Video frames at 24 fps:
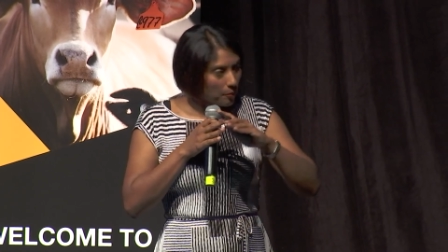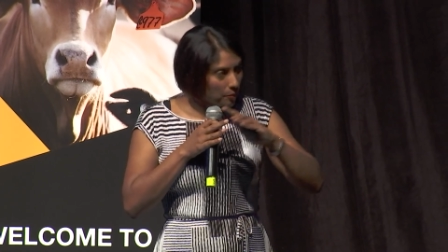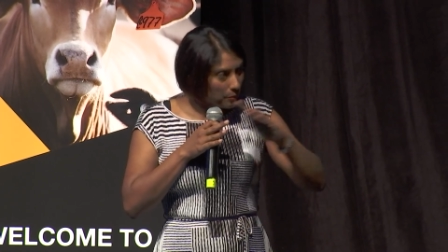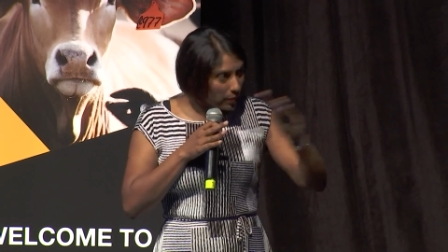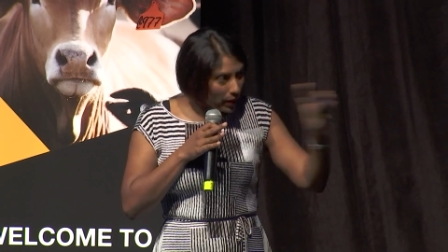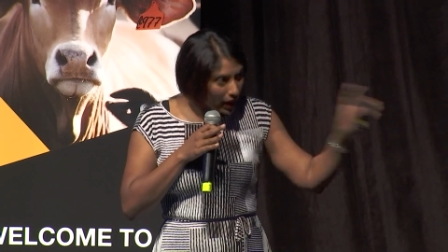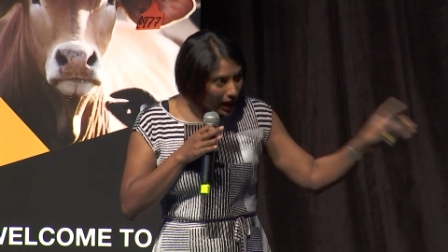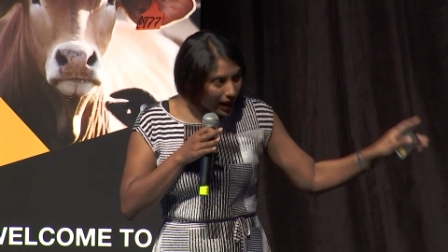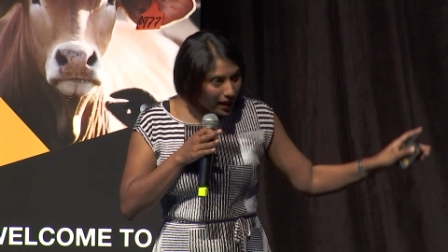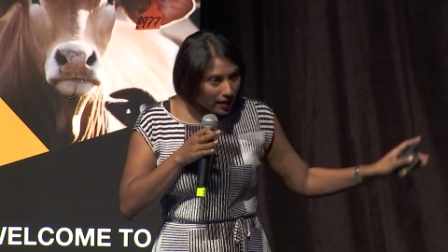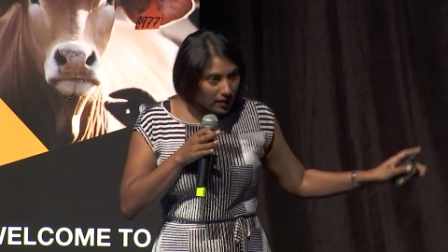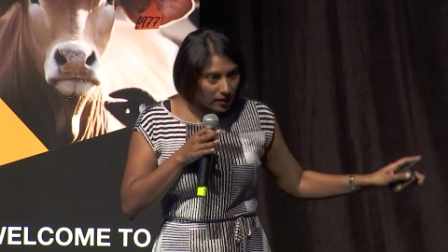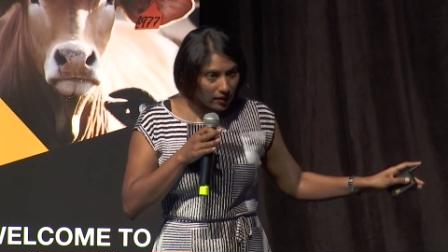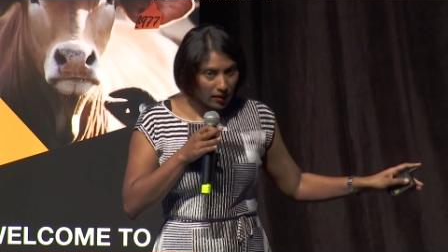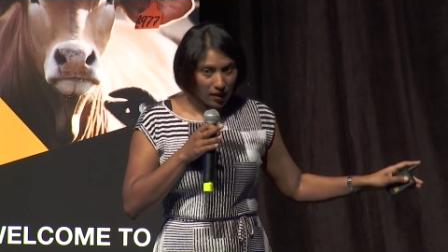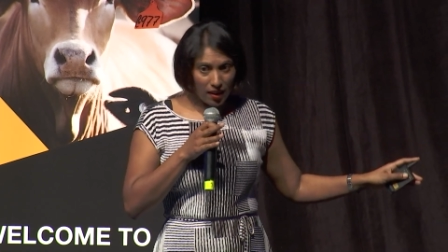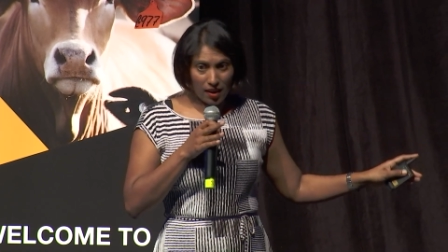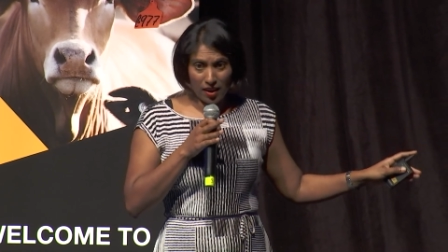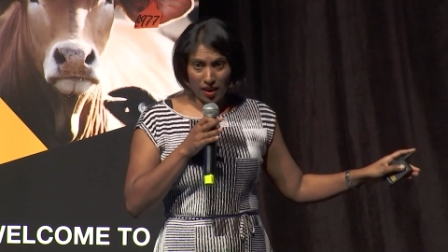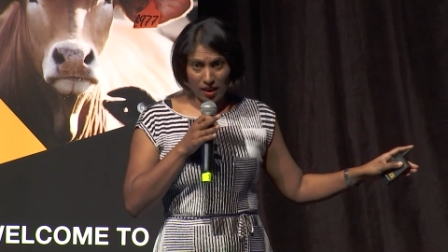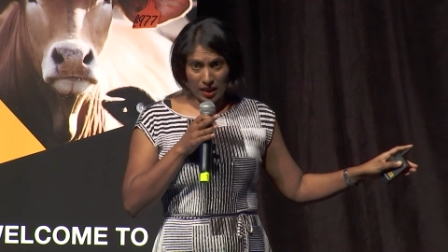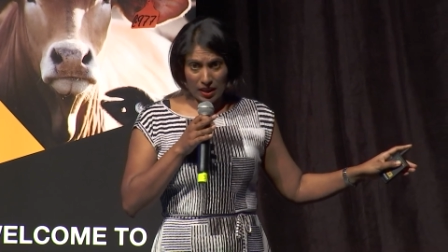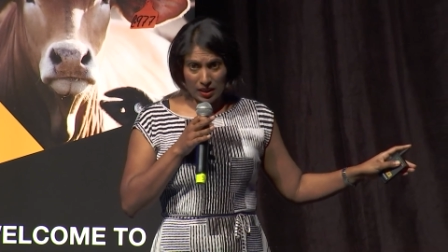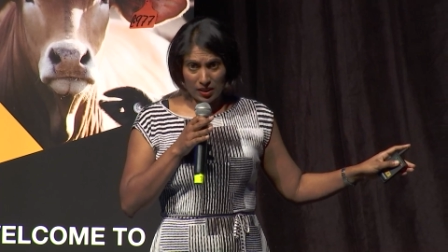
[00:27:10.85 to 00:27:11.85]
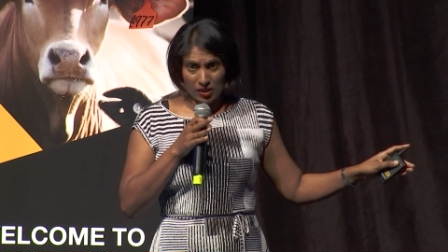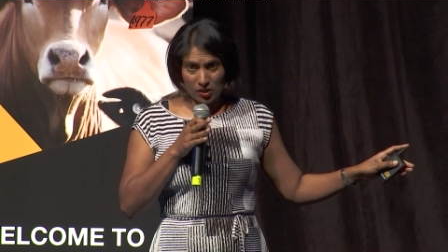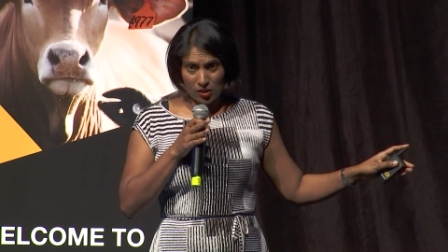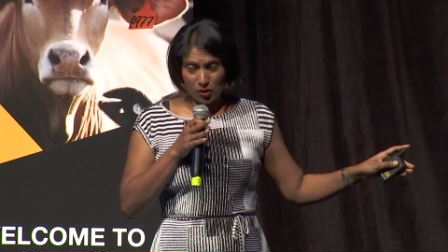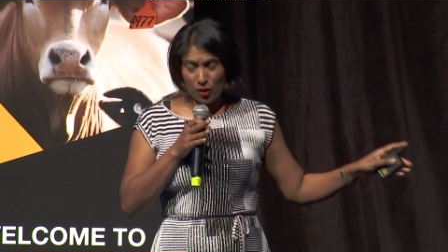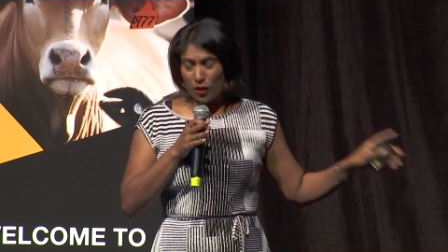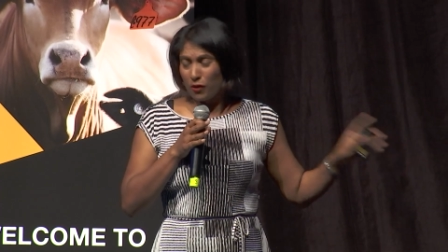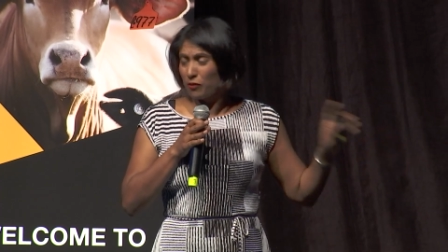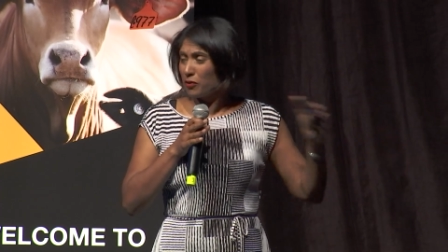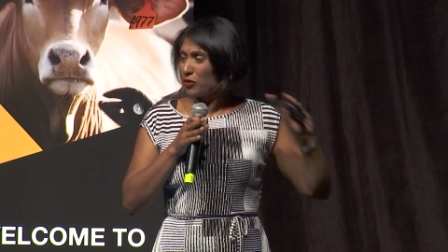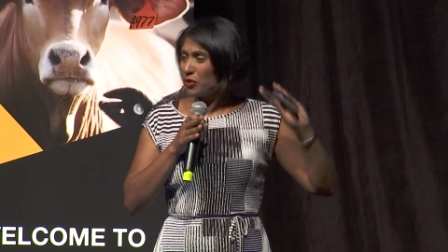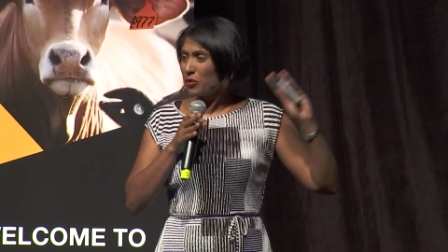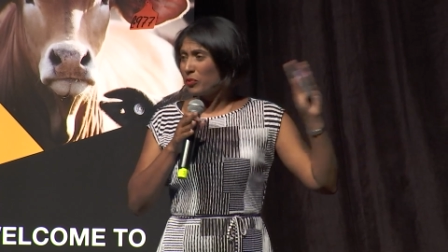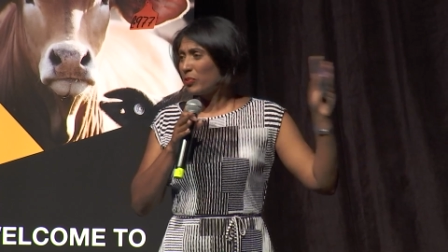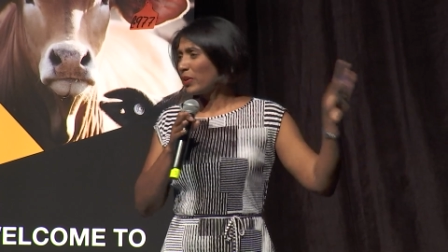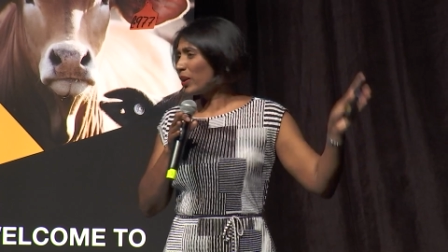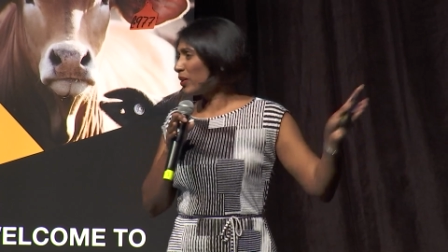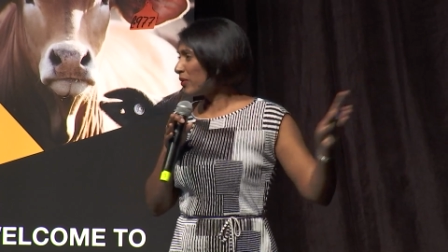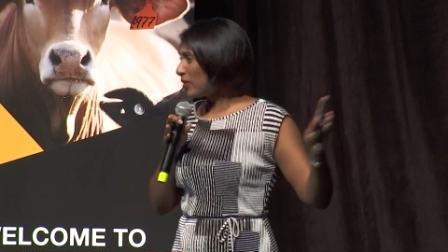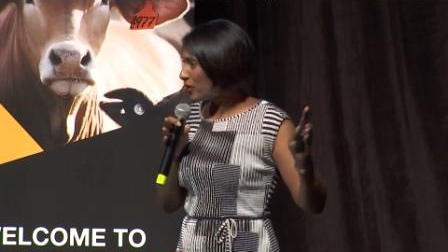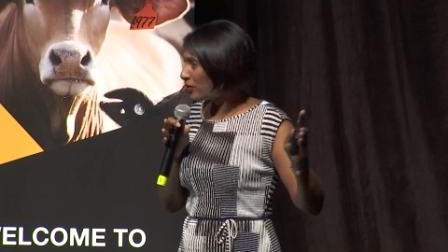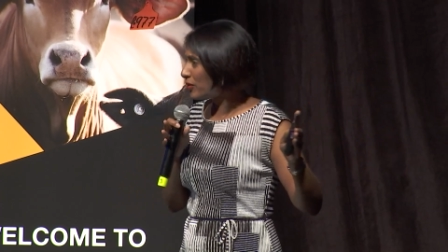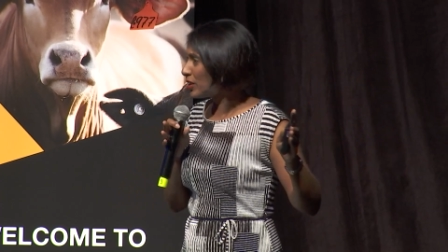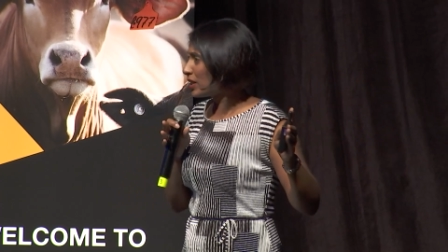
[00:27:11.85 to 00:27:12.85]
by and large, over and
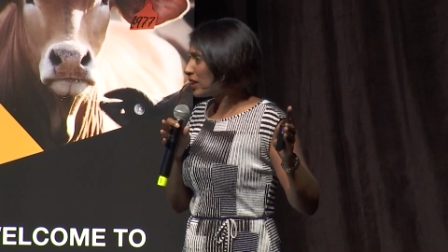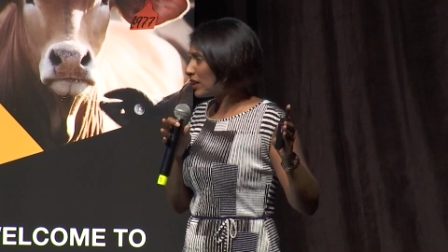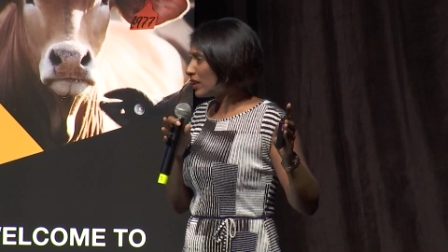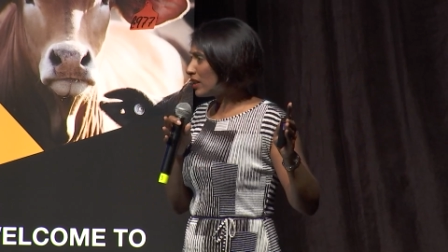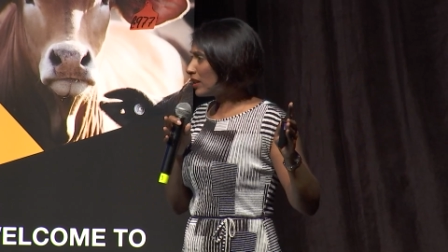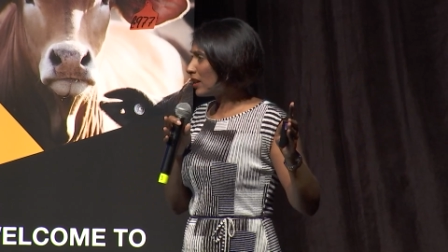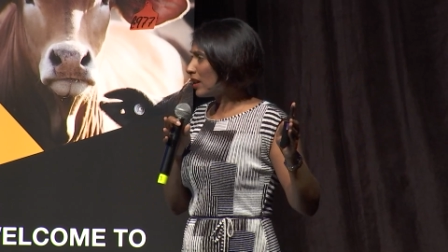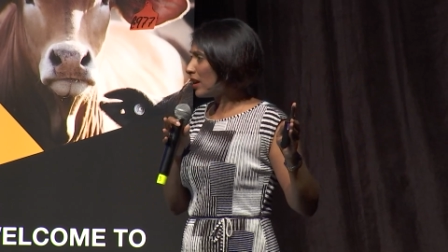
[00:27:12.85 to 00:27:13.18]
above everything